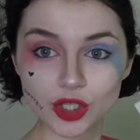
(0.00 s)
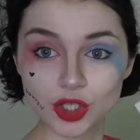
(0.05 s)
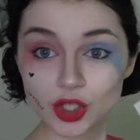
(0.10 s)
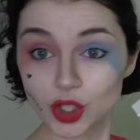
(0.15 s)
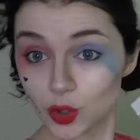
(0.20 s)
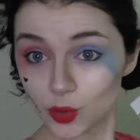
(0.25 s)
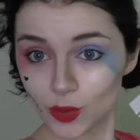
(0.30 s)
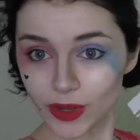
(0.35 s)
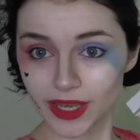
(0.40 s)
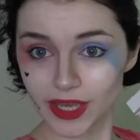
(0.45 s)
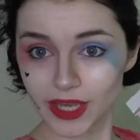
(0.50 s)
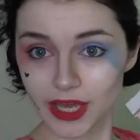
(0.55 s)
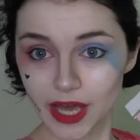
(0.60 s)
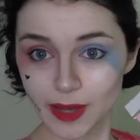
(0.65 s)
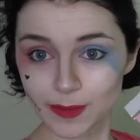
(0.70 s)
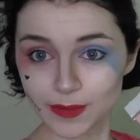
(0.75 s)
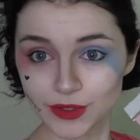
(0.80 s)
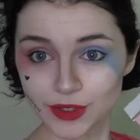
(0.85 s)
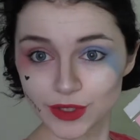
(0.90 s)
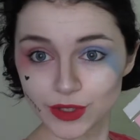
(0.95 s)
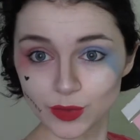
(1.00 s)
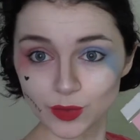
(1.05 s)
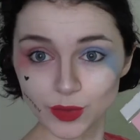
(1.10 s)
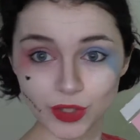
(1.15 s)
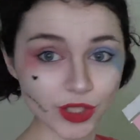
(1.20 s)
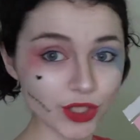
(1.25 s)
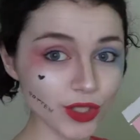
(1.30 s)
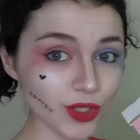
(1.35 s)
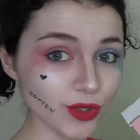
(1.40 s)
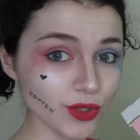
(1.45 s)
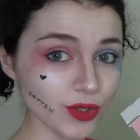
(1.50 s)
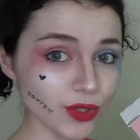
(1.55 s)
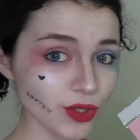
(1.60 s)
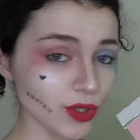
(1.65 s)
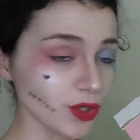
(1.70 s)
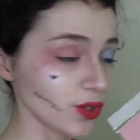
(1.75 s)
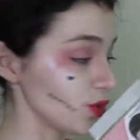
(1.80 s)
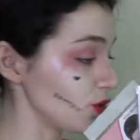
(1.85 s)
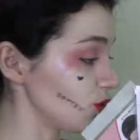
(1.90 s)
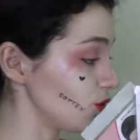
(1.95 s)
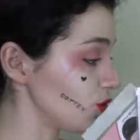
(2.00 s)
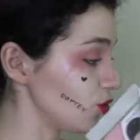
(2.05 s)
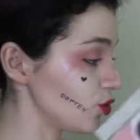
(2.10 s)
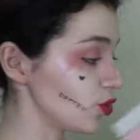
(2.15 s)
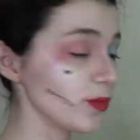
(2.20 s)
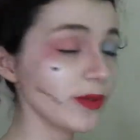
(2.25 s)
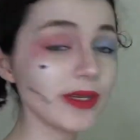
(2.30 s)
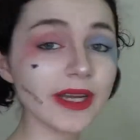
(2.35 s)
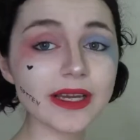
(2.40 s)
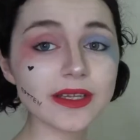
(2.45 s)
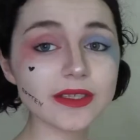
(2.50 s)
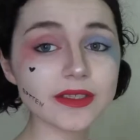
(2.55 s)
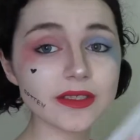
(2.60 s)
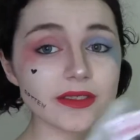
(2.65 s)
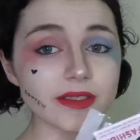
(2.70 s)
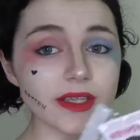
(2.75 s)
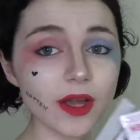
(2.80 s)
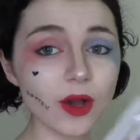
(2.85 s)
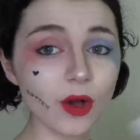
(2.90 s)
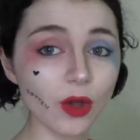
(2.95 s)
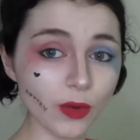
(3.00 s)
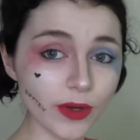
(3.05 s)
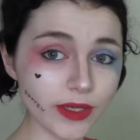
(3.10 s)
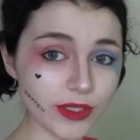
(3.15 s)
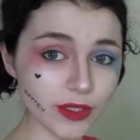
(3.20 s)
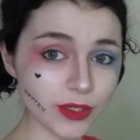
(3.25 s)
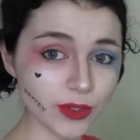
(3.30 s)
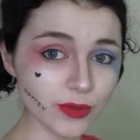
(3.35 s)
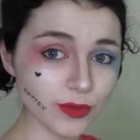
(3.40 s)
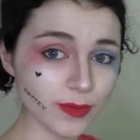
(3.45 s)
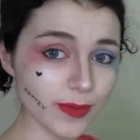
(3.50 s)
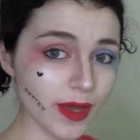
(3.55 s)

2 wig caps, which is super nice because I always lose